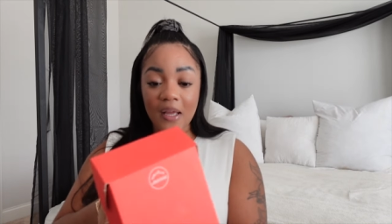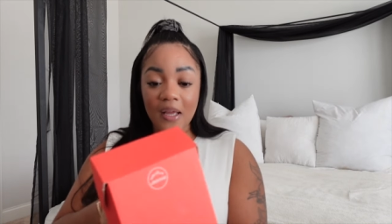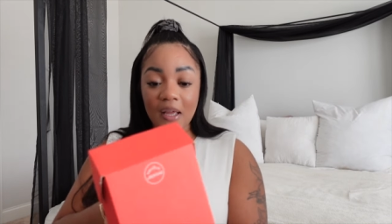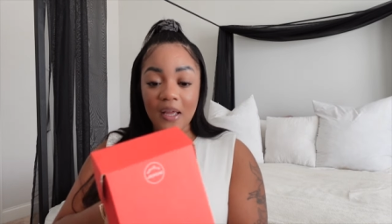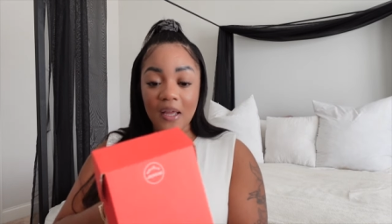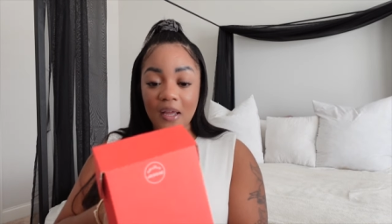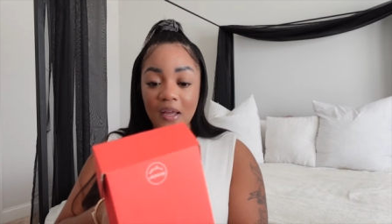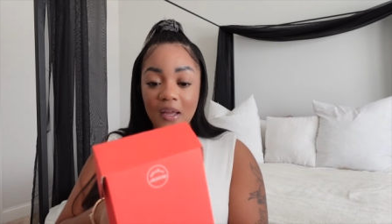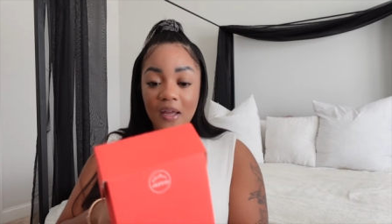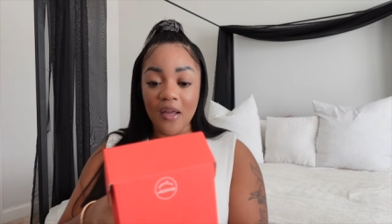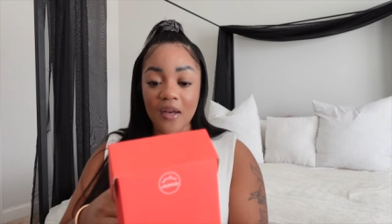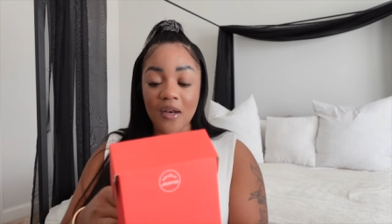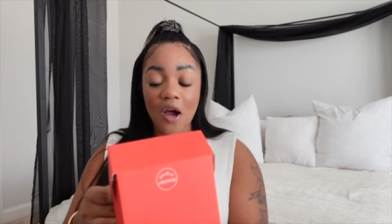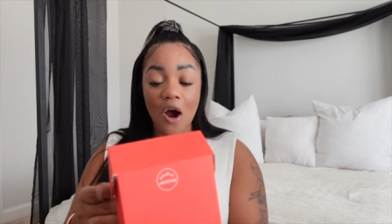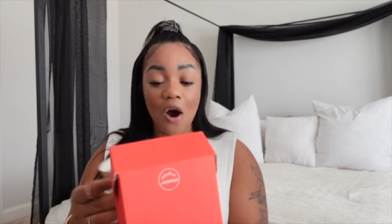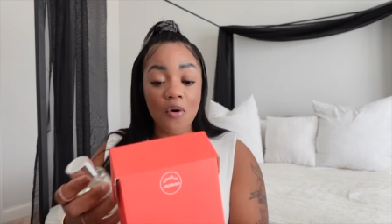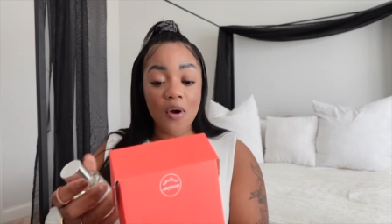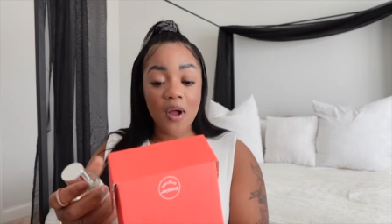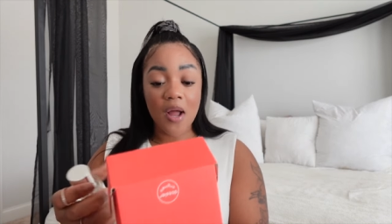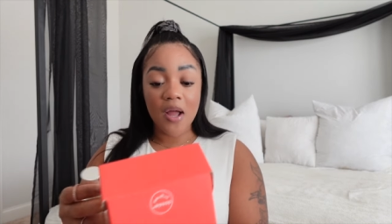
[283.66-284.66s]
And
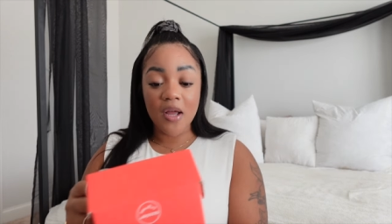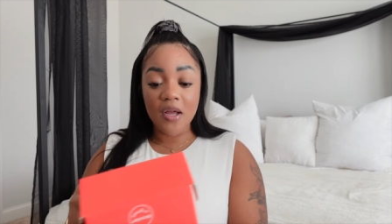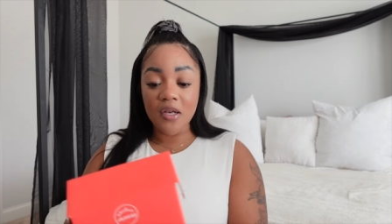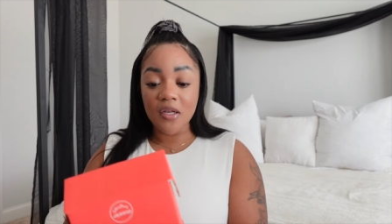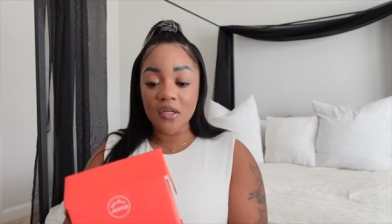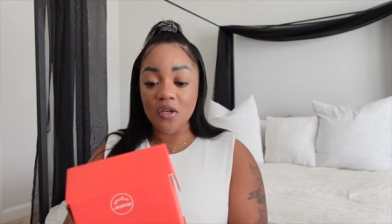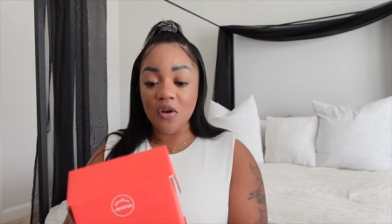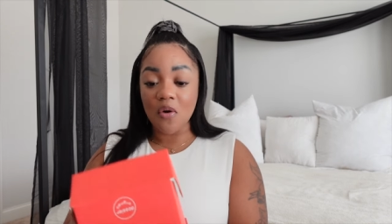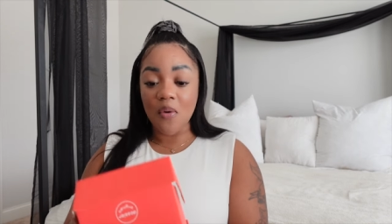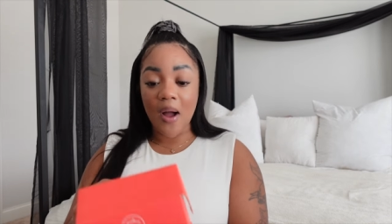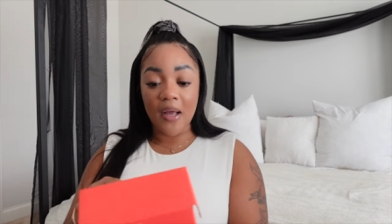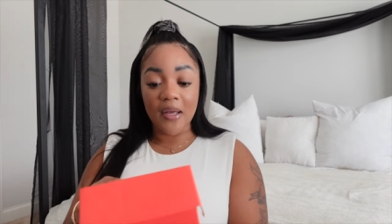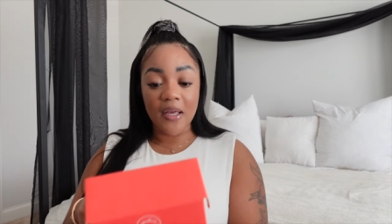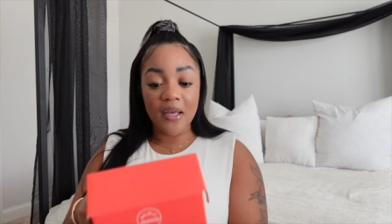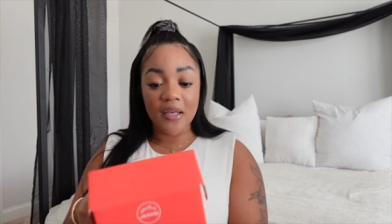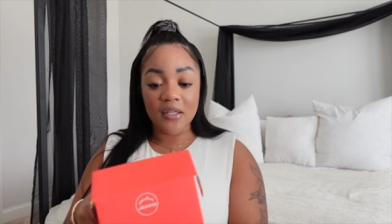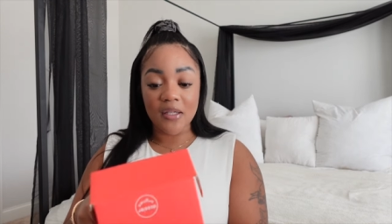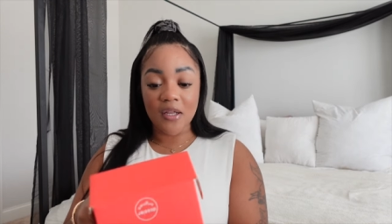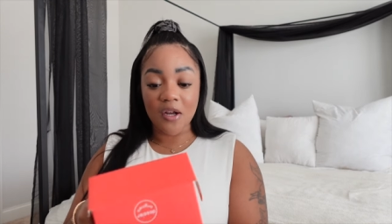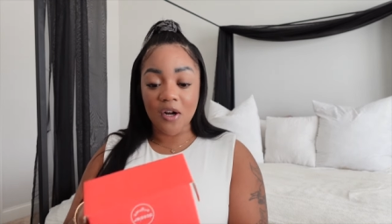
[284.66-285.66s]
okay, so I
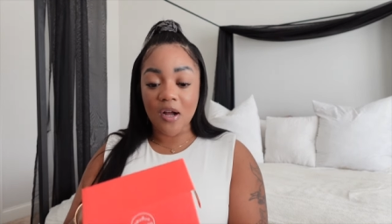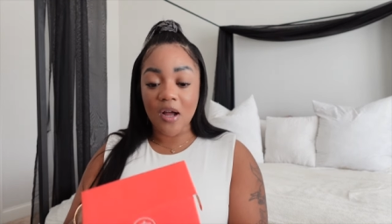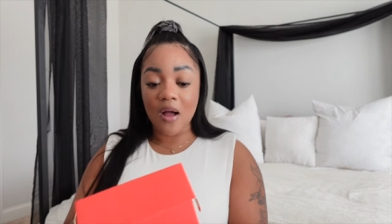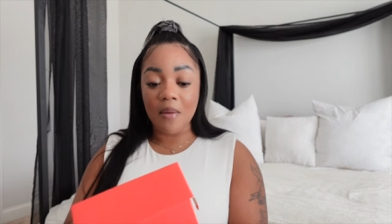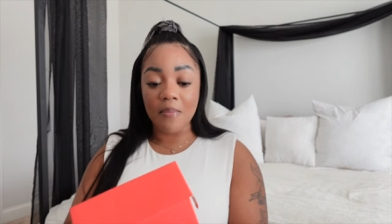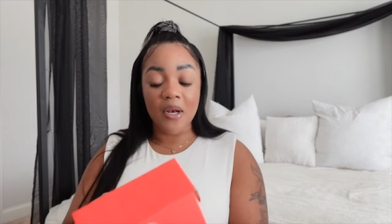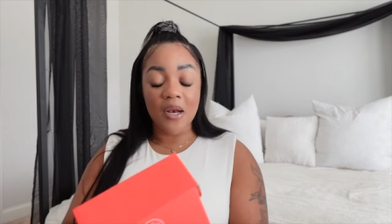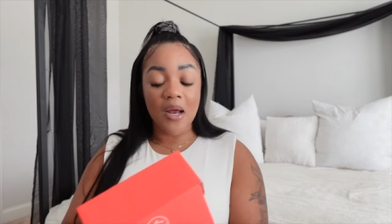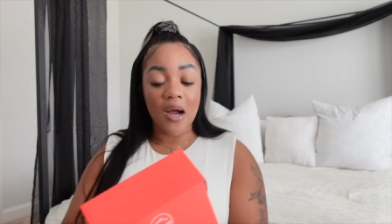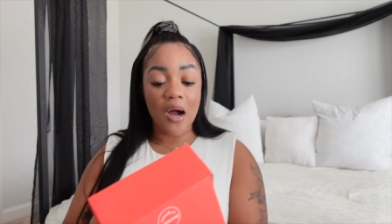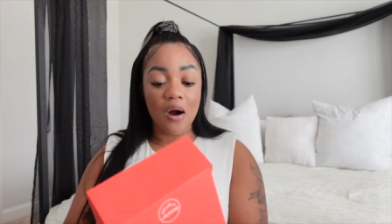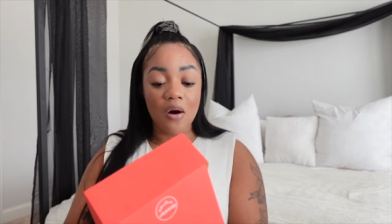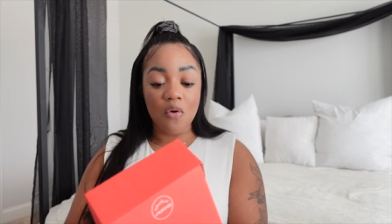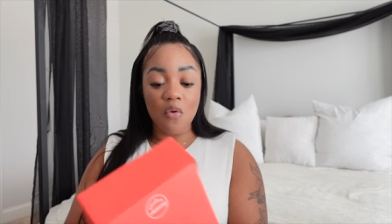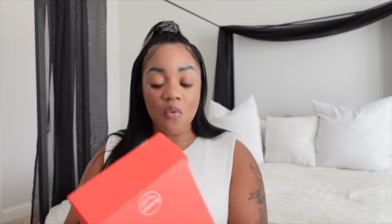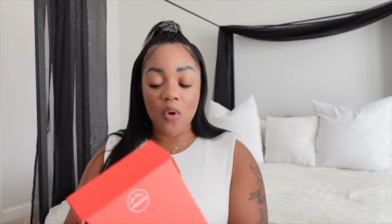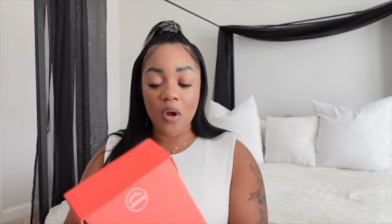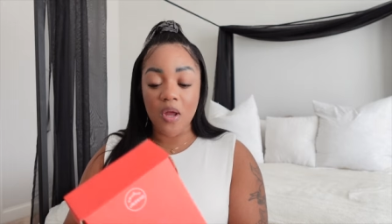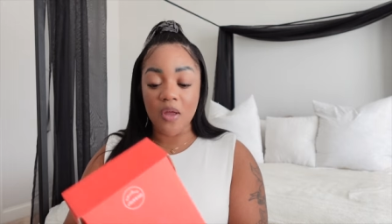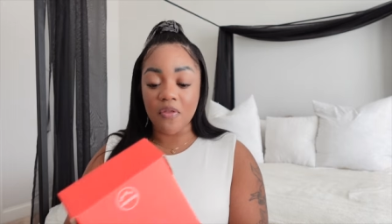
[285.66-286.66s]
guess they're coming
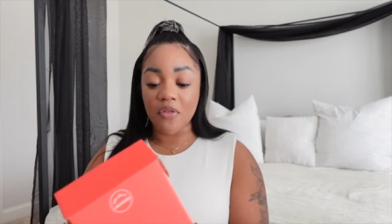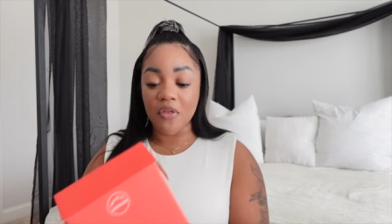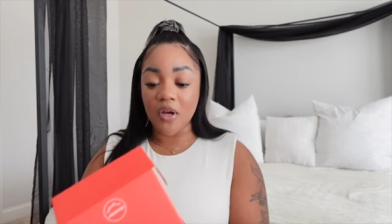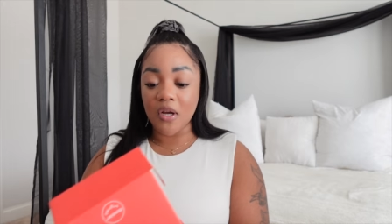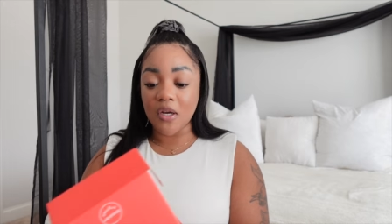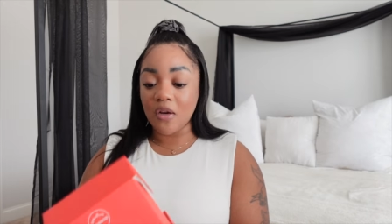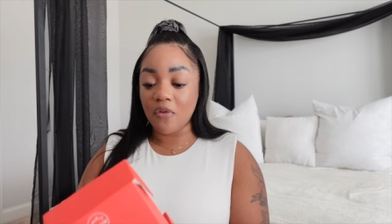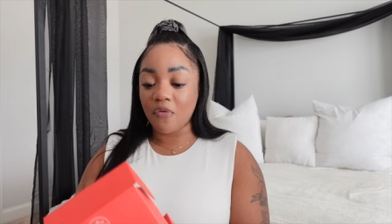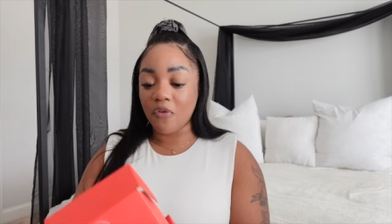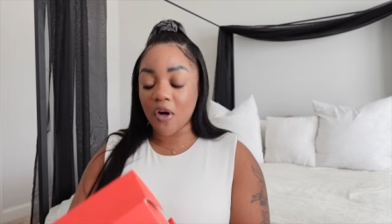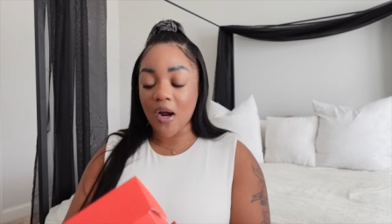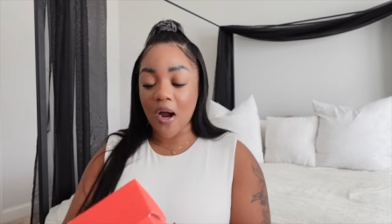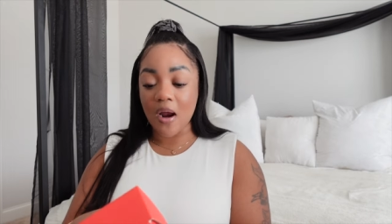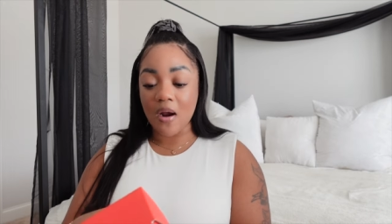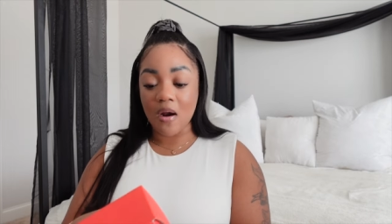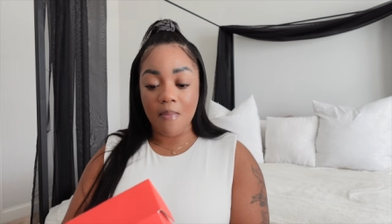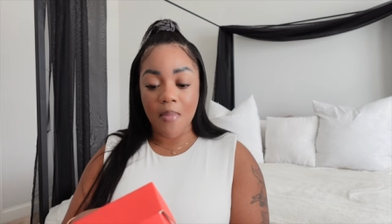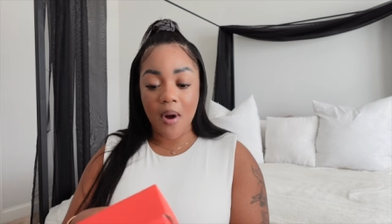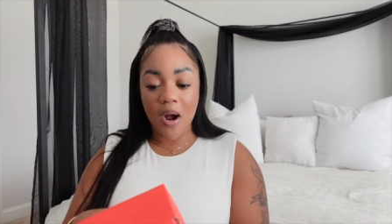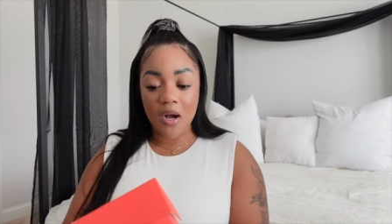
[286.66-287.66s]
out with a different
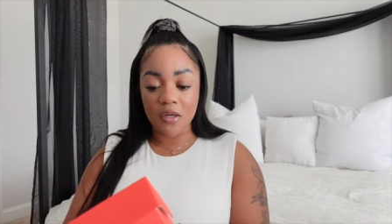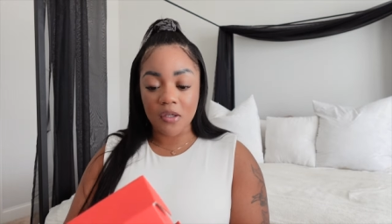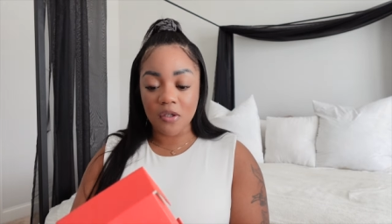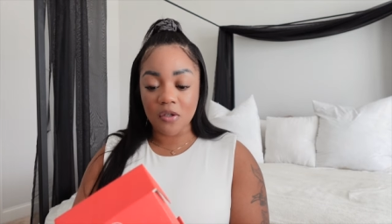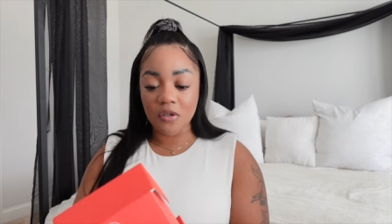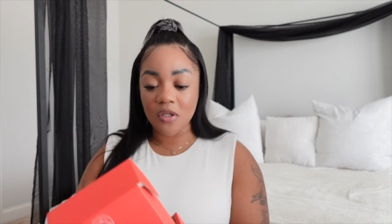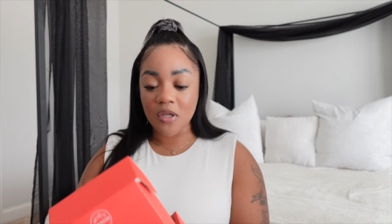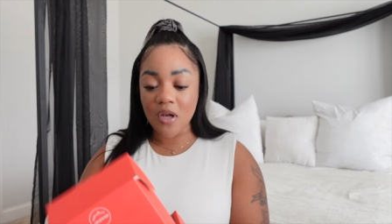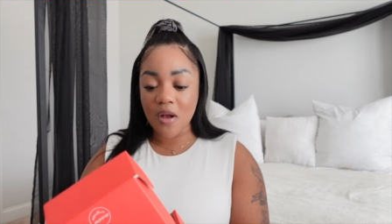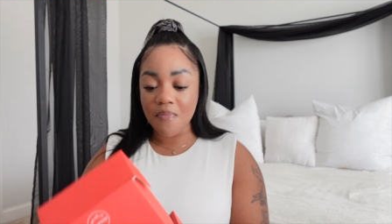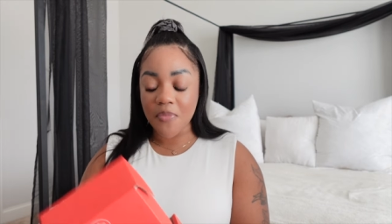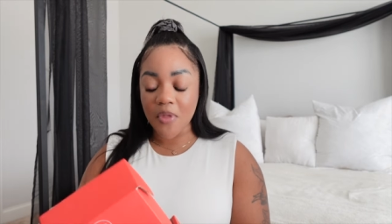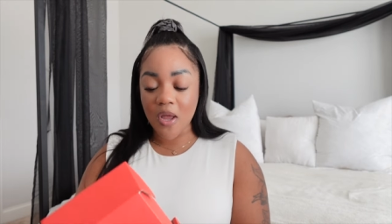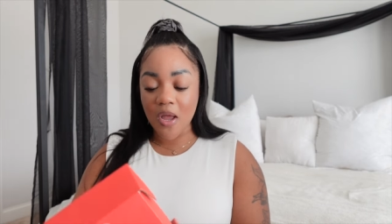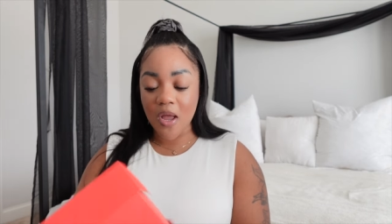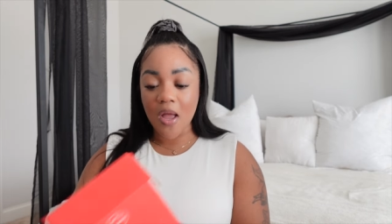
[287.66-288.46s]
kind of box or something.